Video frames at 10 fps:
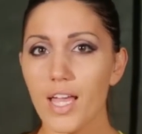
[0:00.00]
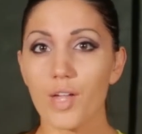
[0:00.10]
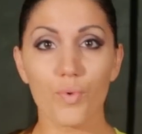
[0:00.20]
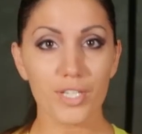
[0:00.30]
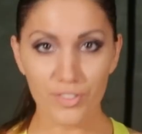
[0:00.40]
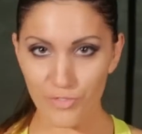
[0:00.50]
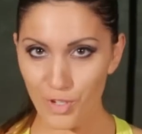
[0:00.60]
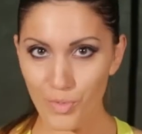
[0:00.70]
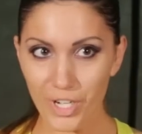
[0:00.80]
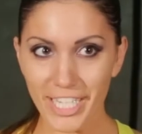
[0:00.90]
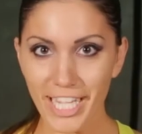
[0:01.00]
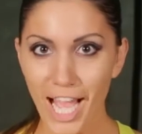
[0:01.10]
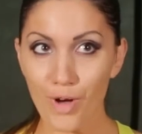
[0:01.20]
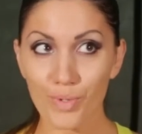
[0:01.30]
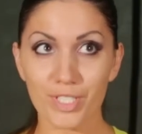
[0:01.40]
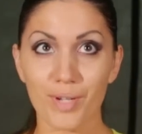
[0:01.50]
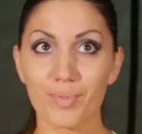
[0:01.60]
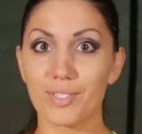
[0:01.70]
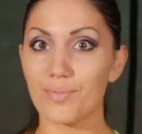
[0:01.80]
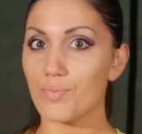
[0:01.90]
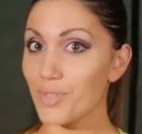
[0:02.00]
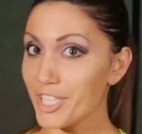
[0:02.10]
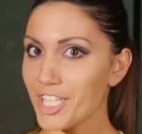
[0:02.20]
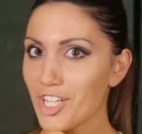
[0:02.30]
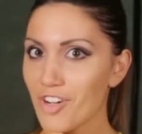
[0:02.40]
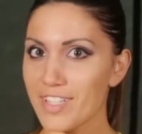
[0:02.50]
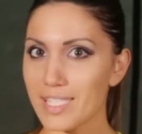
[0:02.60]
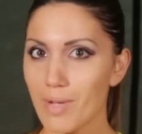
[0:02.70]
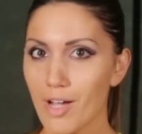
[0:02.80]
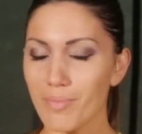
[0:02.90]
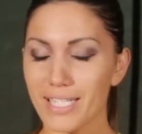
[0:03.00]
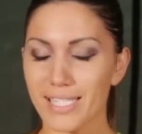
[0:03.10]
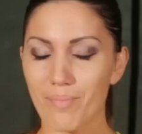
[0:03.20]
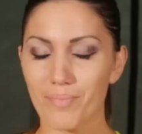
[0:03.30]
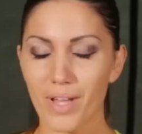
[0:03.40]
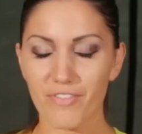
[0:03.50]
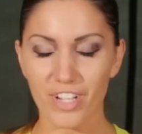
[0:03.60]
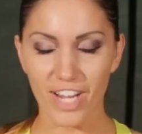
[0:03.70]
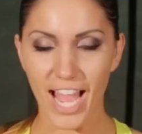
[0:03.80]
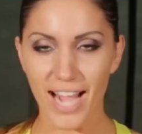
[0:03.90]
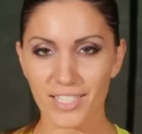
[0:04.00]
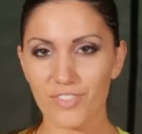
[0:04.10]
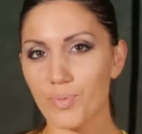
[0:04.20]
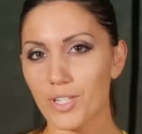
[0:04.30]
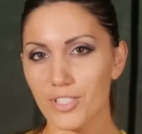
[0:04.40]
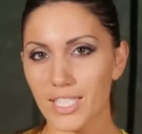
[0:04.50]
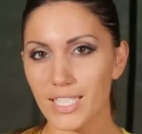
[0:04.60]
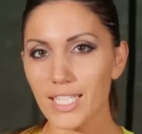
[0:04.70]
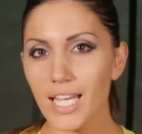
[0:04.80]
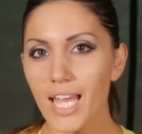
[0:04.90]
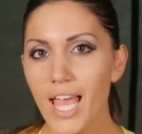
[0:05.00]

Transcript: It wasn't from working out, which I was really nervous about because I'm a very active person.